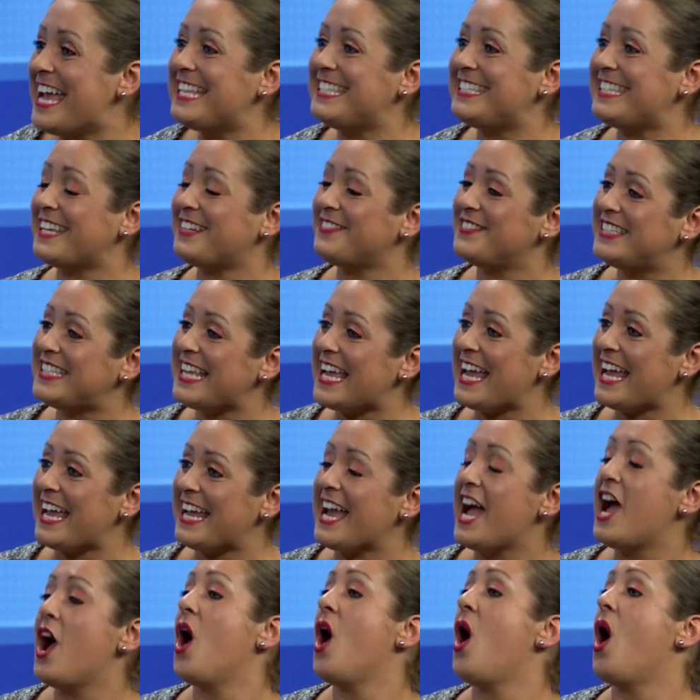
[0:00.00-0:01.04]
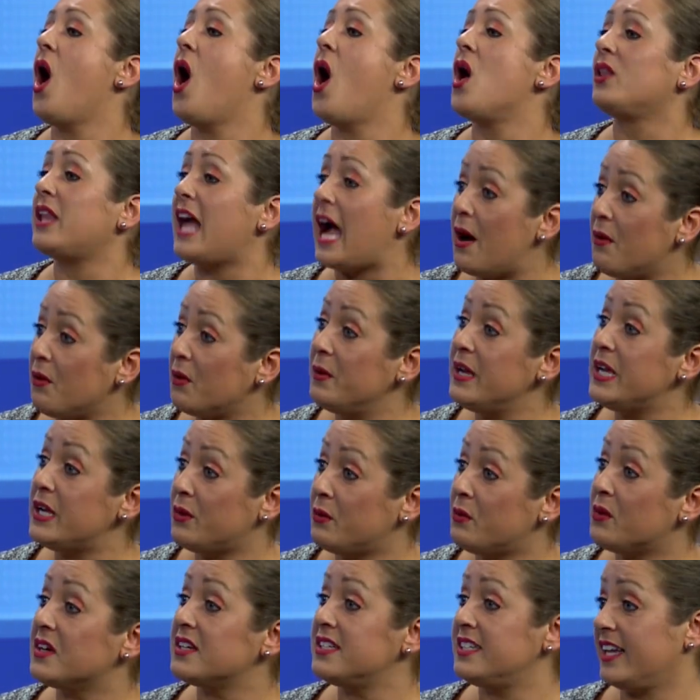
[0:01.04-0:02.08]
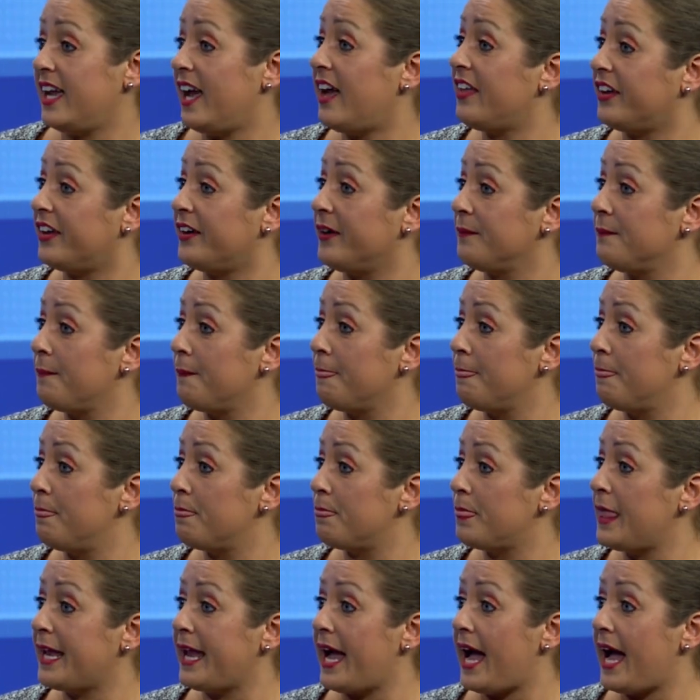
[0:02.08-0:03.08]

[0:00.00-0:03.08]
instead right. of saying, how are we going to work together? Like,